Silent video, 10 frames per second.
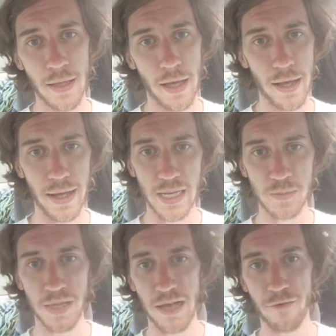
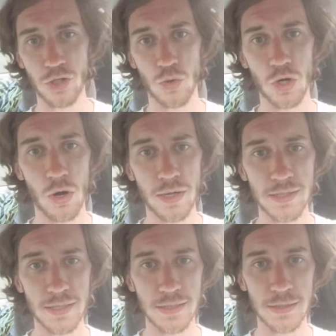SBI virtual
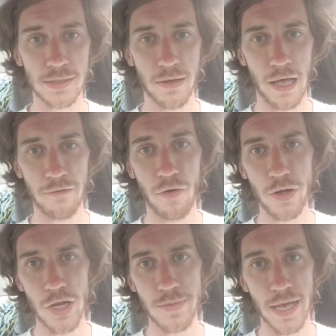currencies
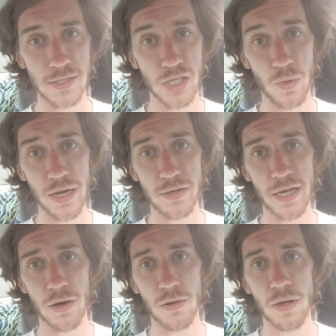volume yet, so we don't
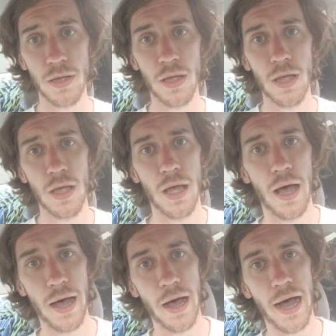know.
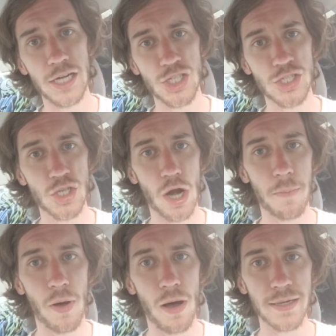I should start a
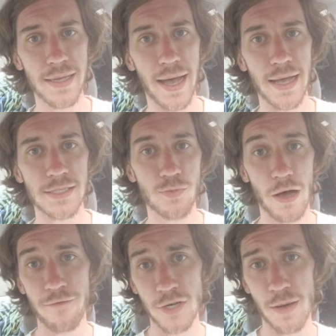podcast.
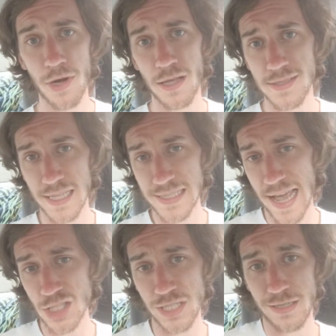Well, Phenomenons, that's
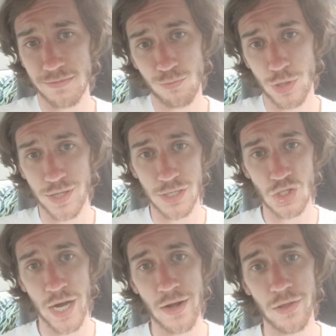actually what this
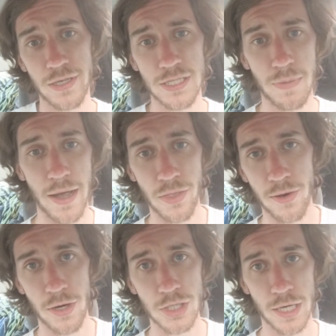channel is by and
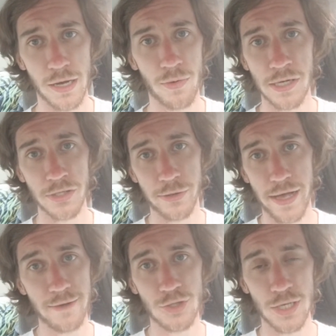large. When I do
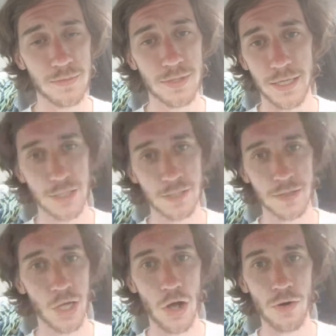live streams, I just
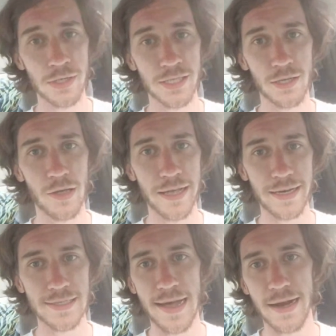go until I
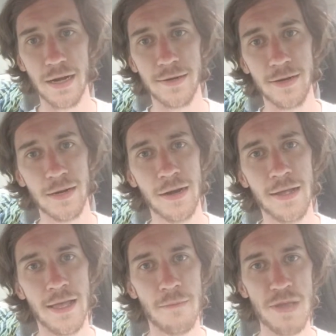get tired or
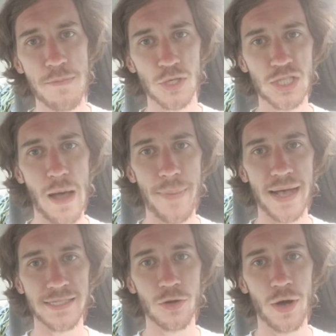people stop
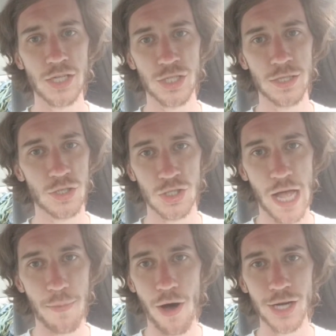asking questions or
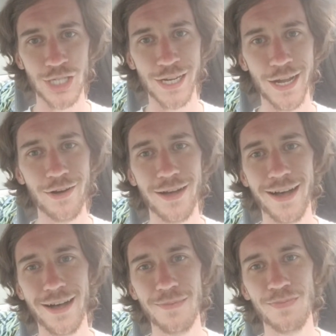stop watching, you
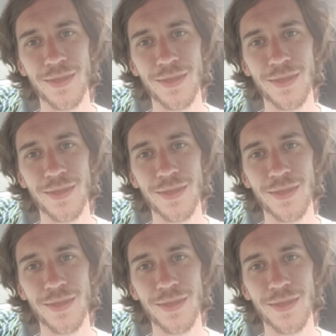know.